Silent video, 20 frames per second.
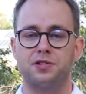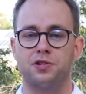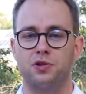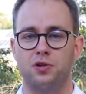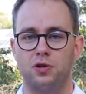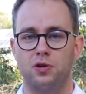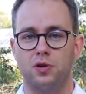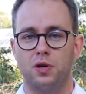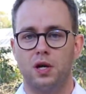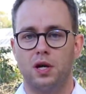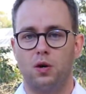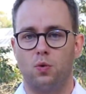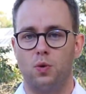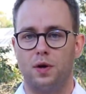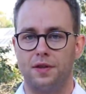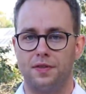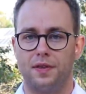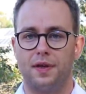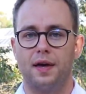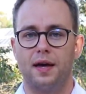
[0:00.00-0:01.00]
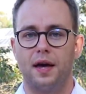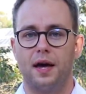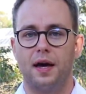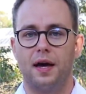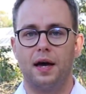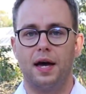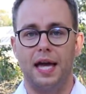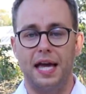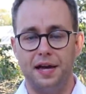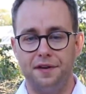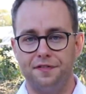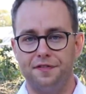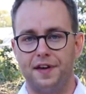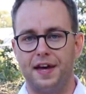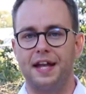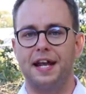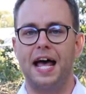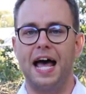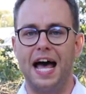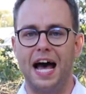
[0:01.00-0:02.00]
to you with if
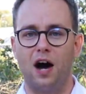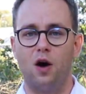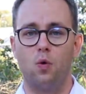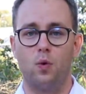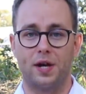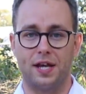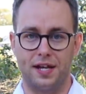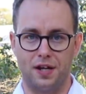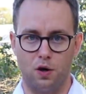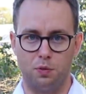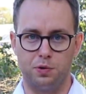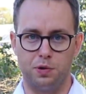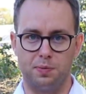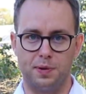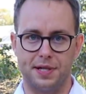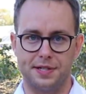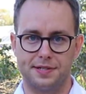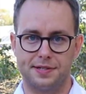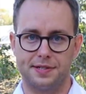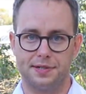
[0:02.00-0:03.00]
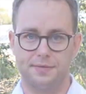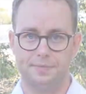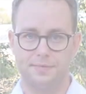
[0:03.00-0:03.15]
and how we can help you best.